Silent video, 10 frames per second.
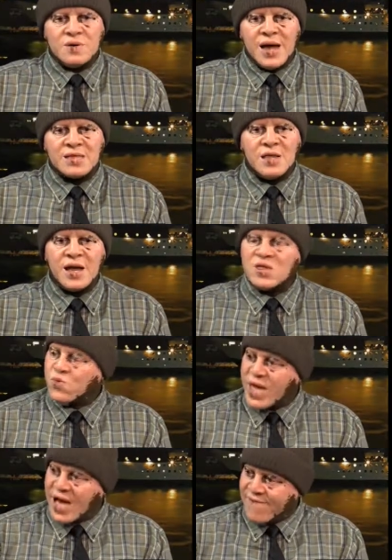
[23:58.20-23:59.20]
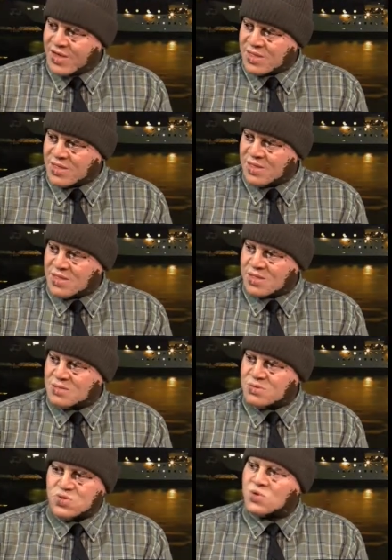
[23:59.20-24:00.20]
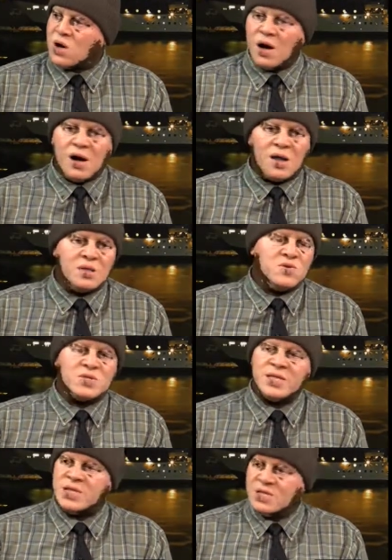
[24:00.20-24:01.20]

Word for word: as long as we have it, you call, you send, you